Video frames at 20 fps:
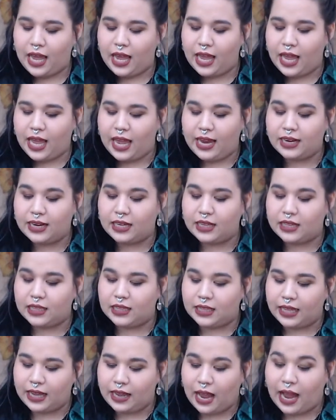and
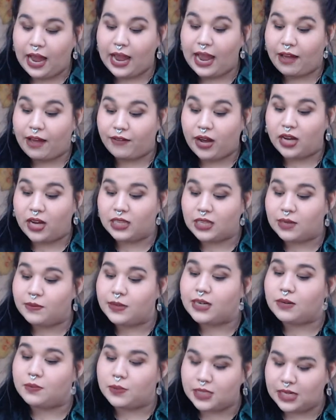I have
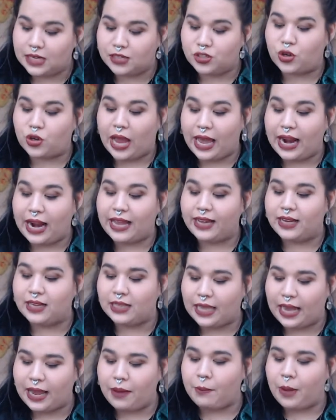unlimited potential, and I
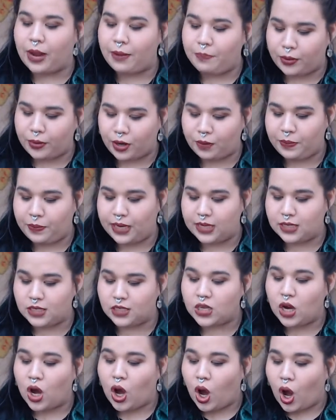claim my
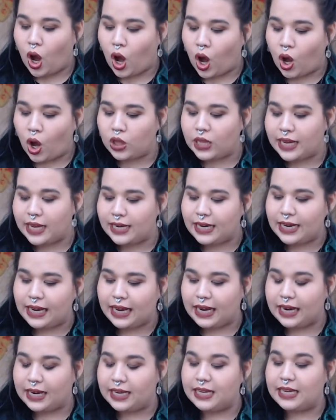purpose. All I
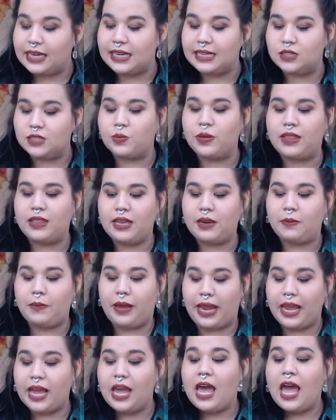need is within
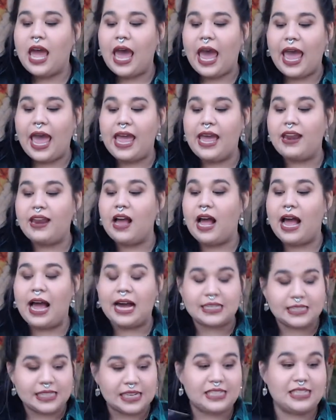me. And
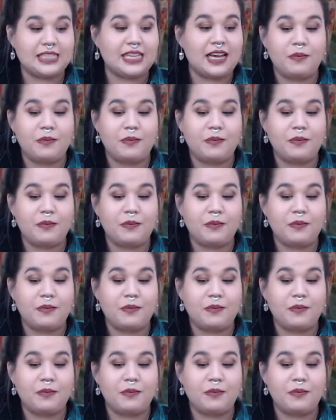as I said